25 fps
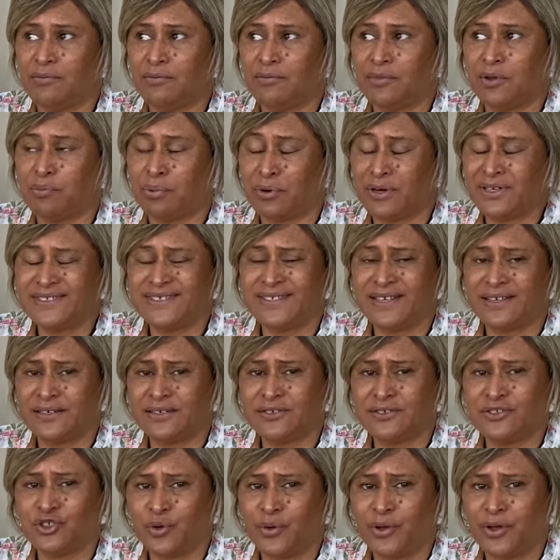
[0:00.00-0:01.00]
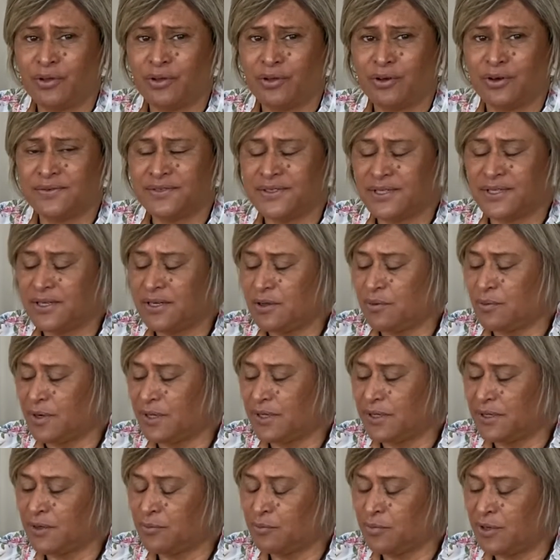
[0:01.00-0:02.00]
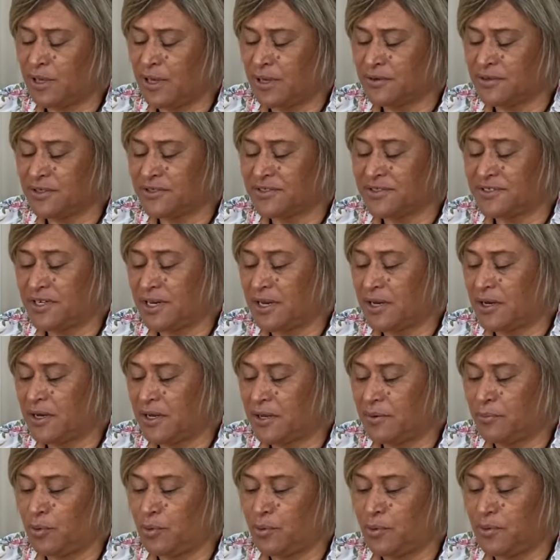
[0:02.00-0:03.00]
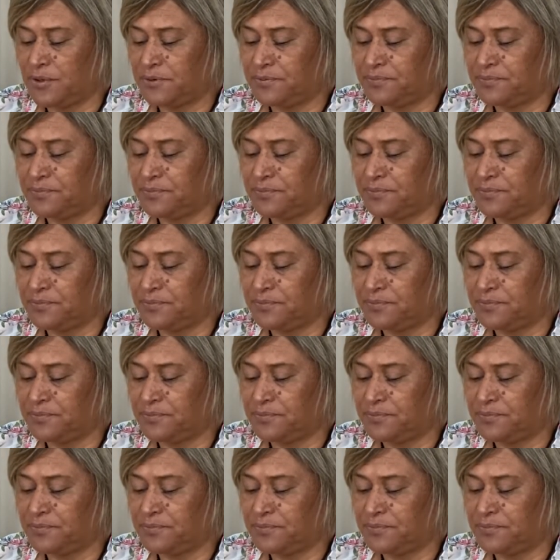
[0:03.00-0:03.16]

it brings that into our lives anyway, and we're understanding more.